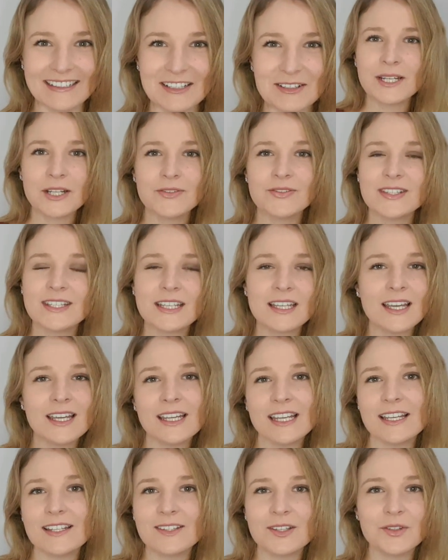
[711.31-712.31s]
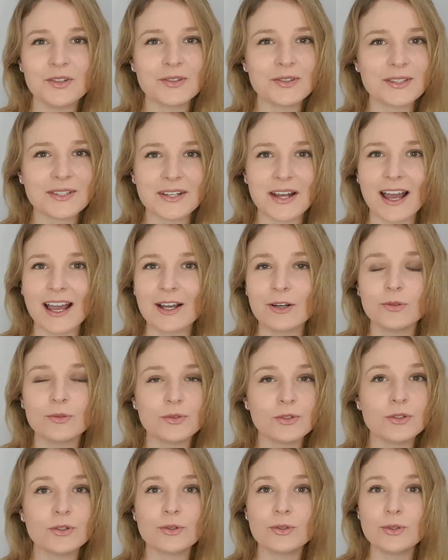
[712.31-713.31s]
But if singing isn't your style,
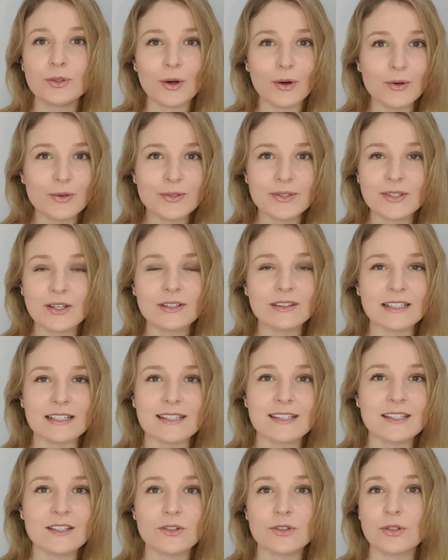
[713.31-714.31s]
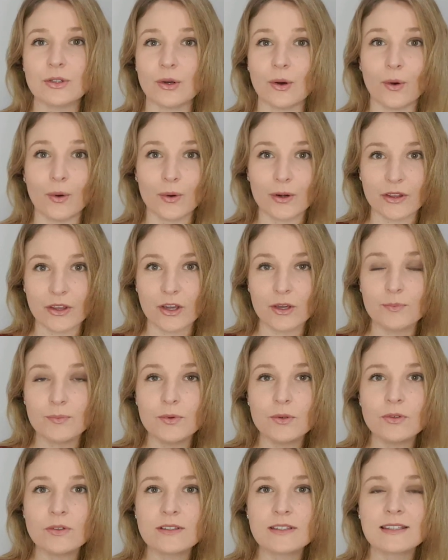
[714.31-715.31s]
you could also listen to
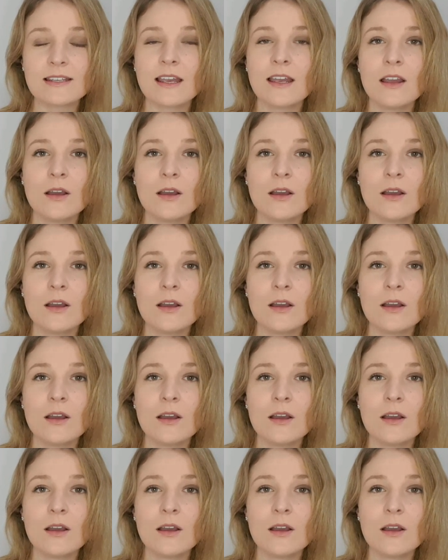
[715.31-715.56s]
audiobooks,